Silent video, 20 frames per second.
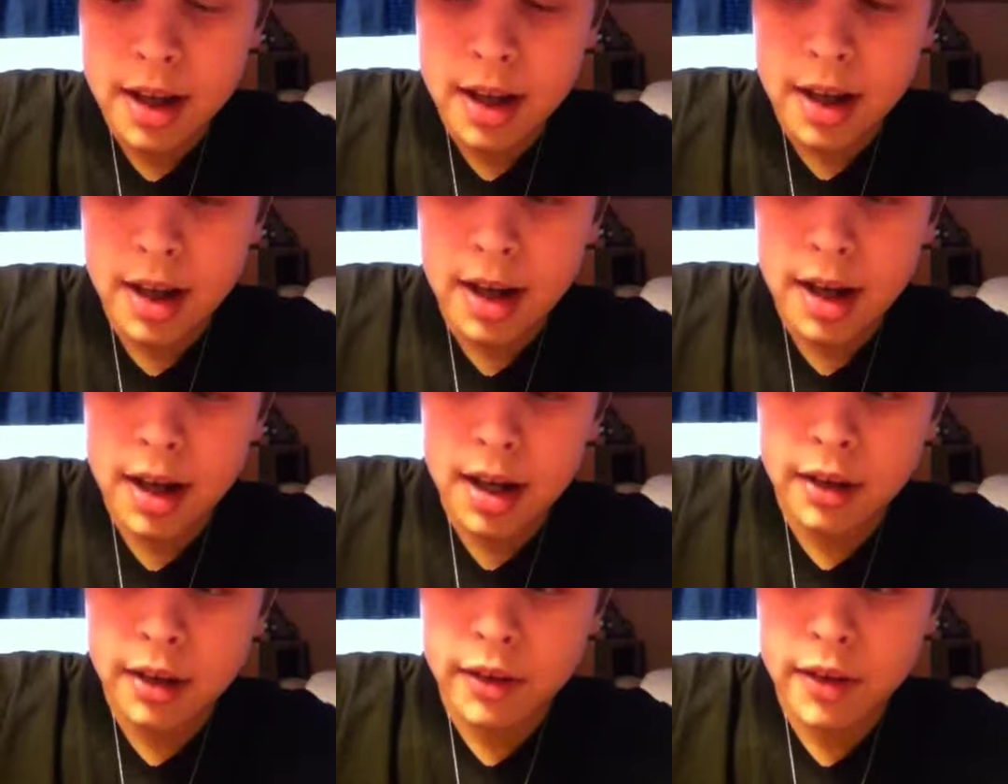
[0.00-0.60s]

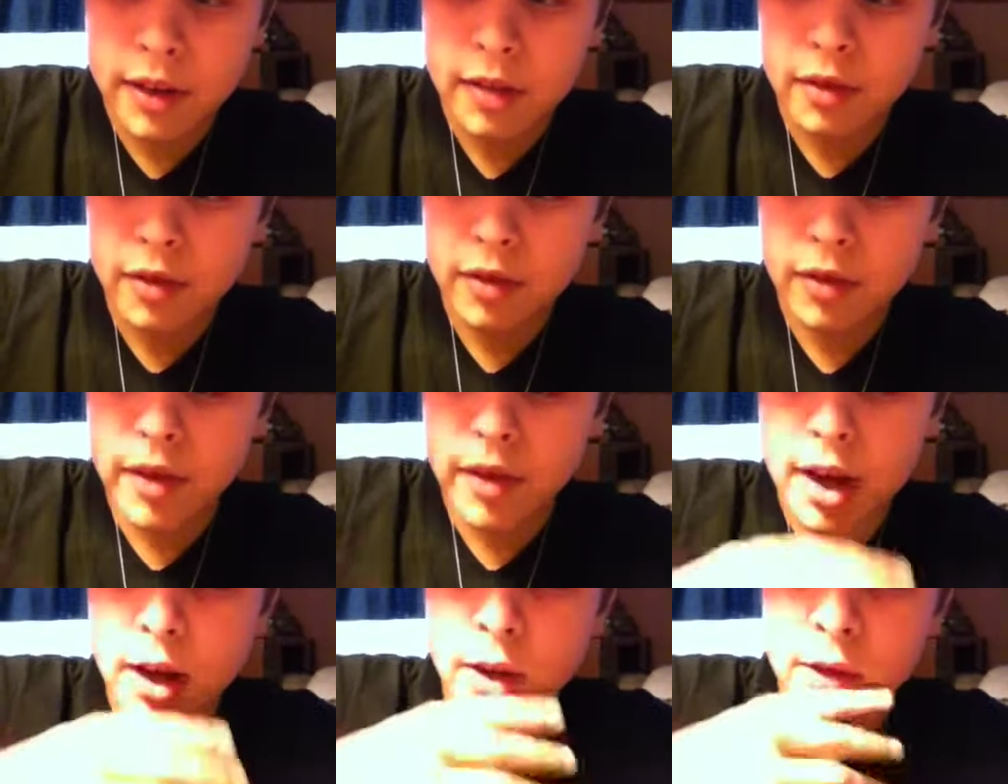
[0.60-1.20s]
And
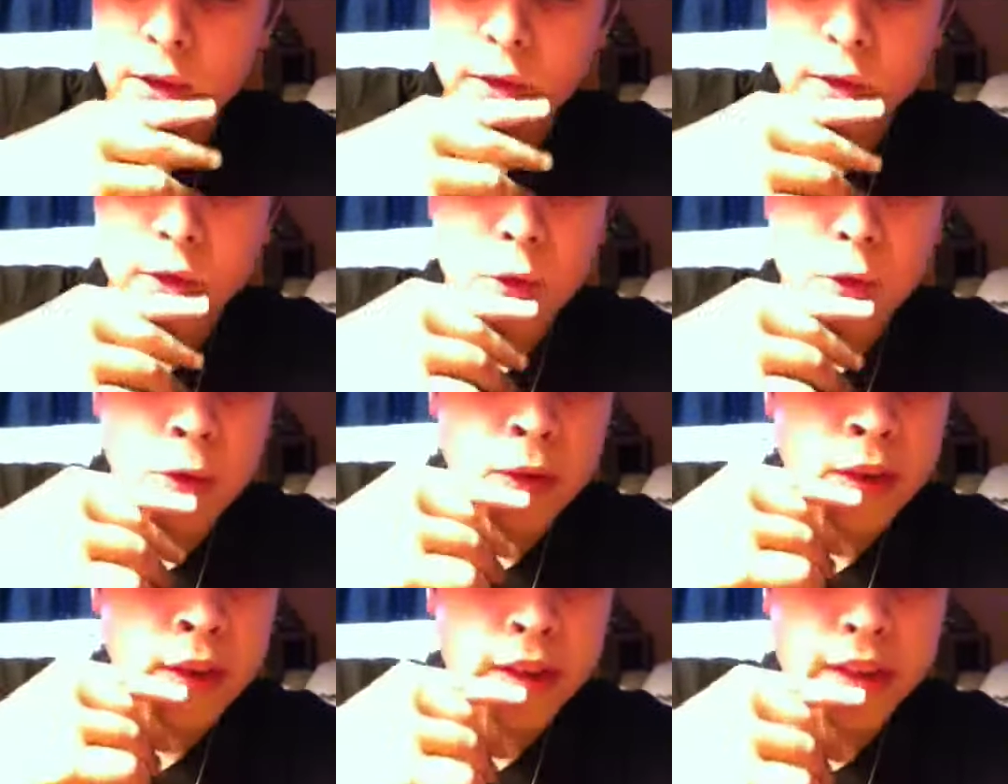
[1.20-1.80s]
the only
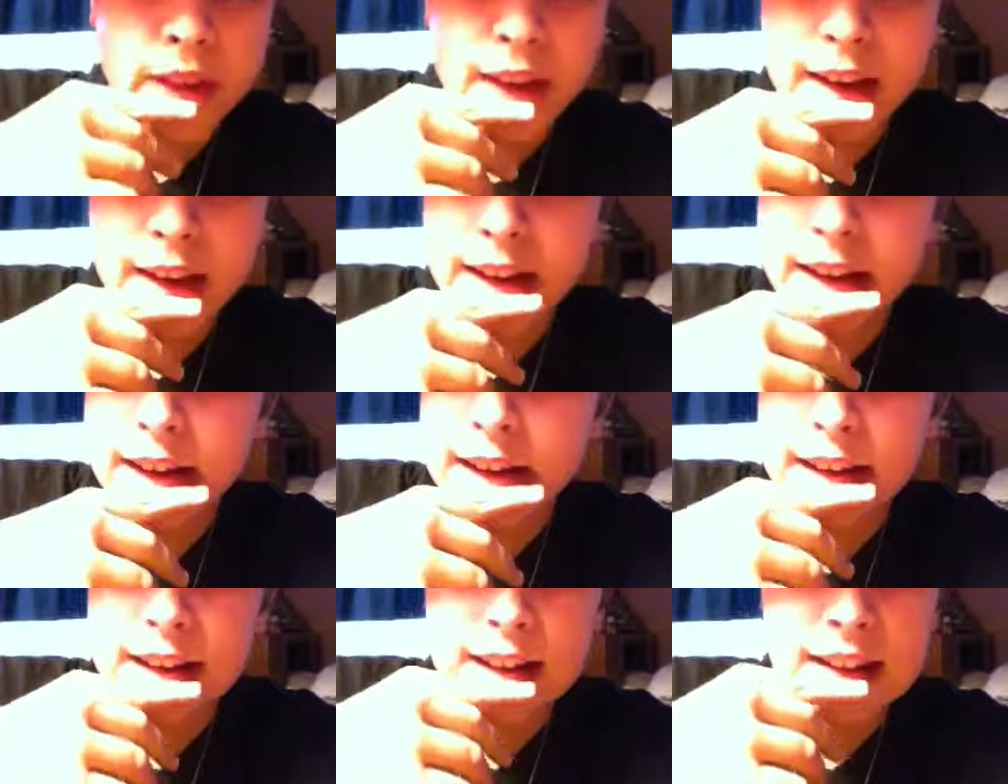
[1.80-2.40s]
food that they
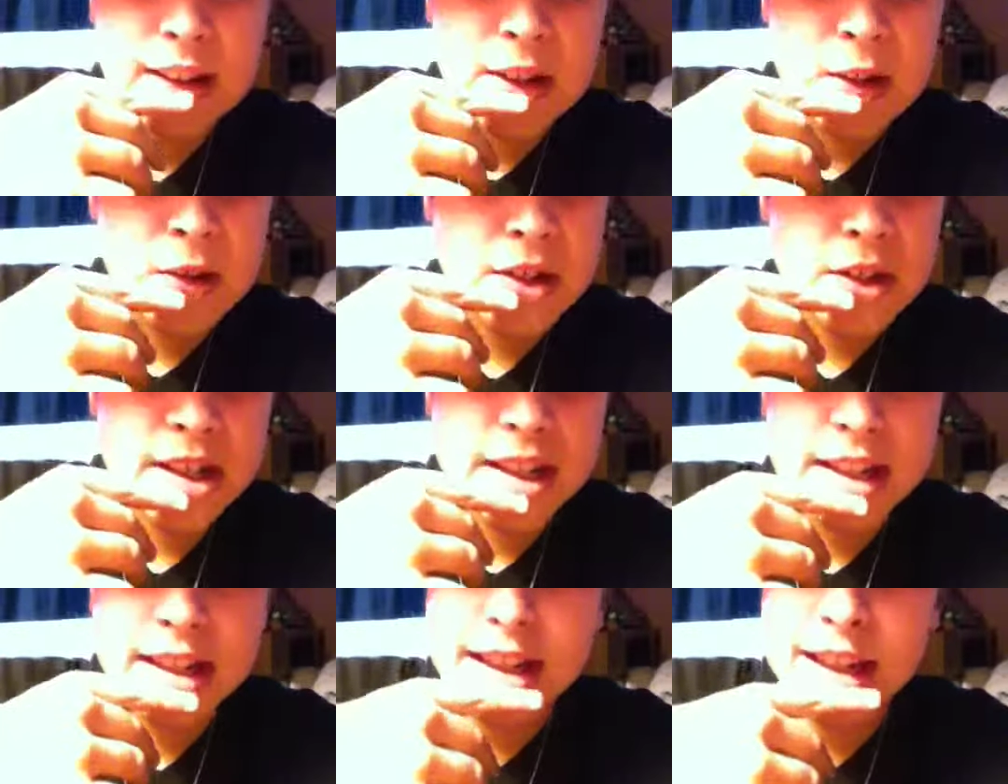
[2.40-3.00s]
can
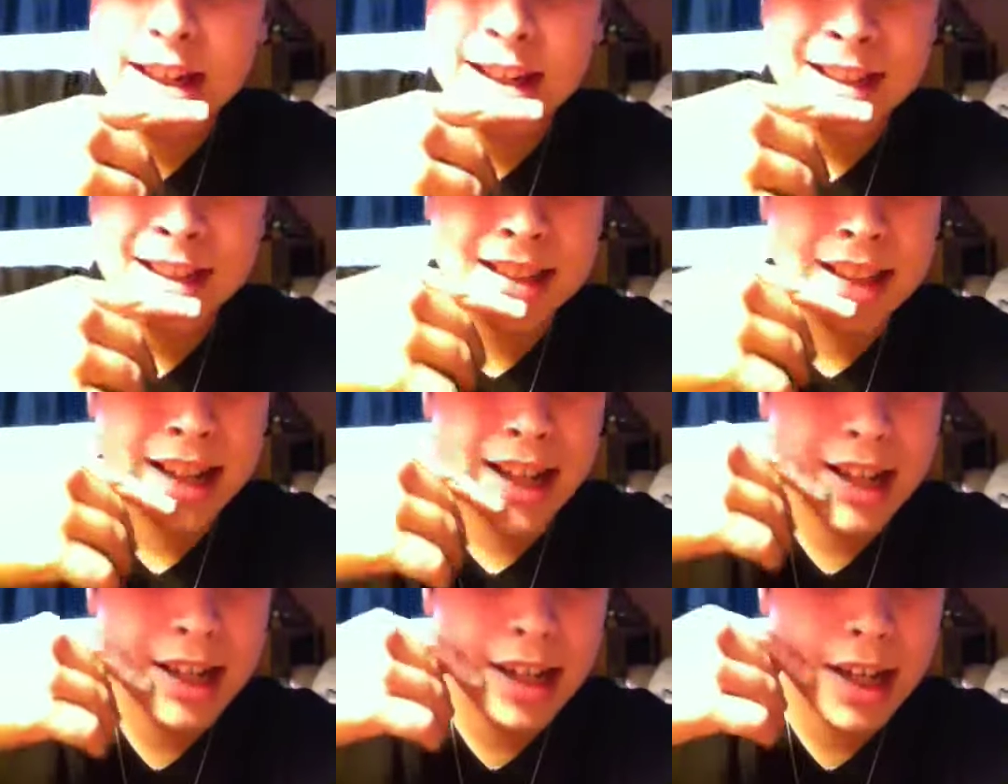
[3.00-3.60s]
use to eat
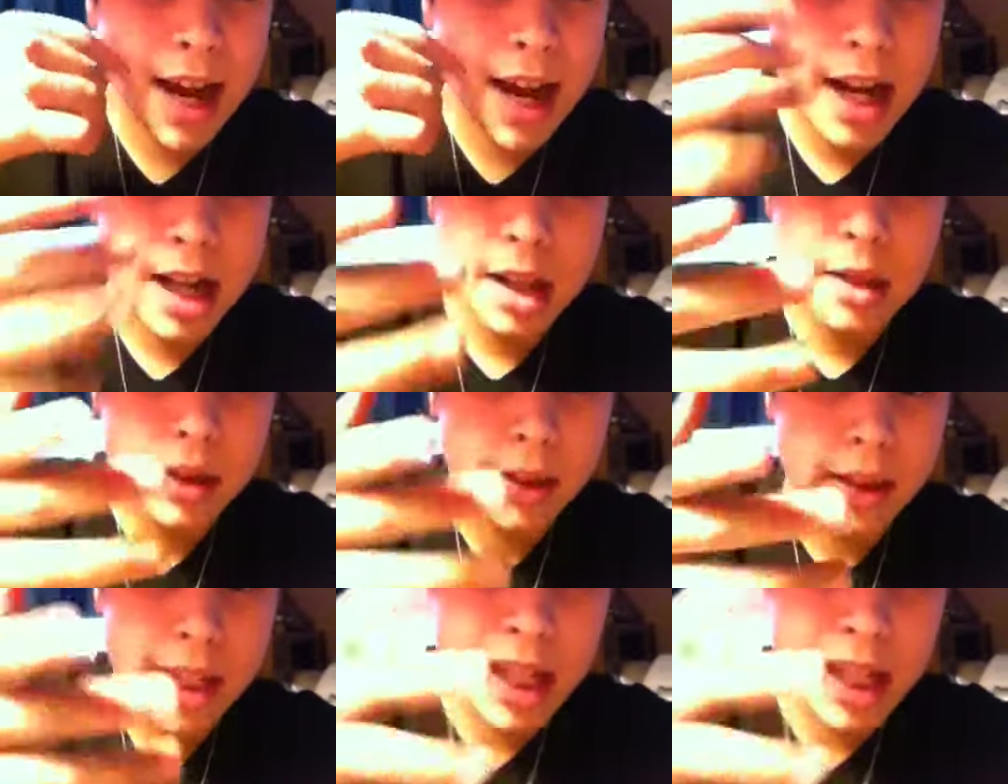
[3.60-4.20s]
is like
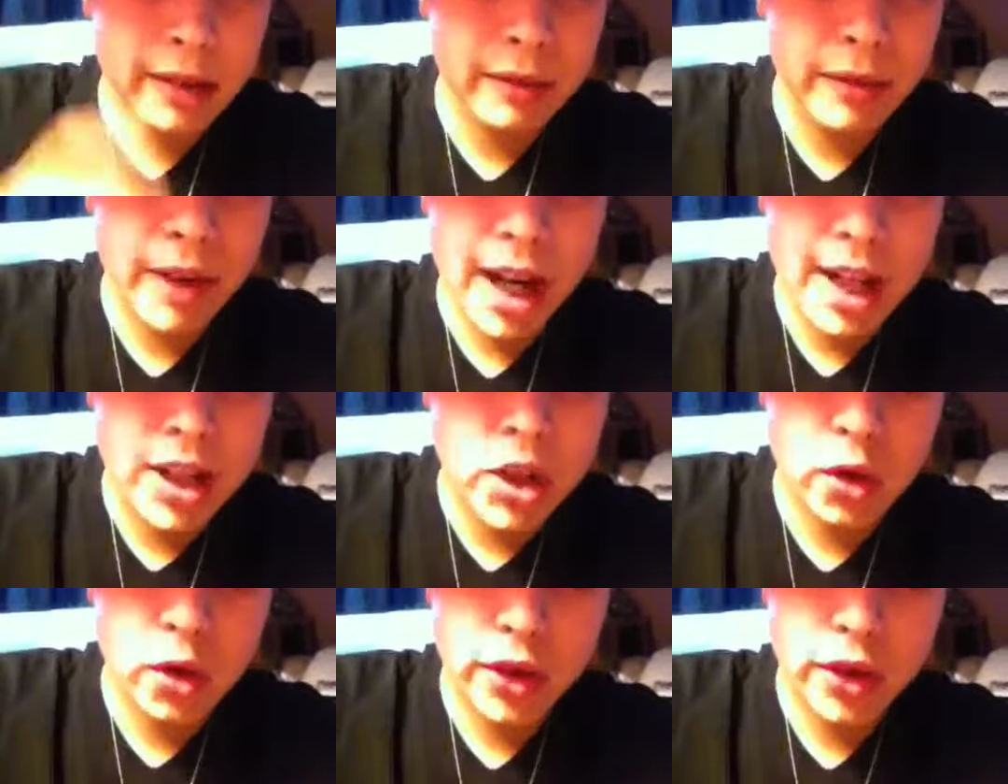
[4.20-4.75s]
anything they can find.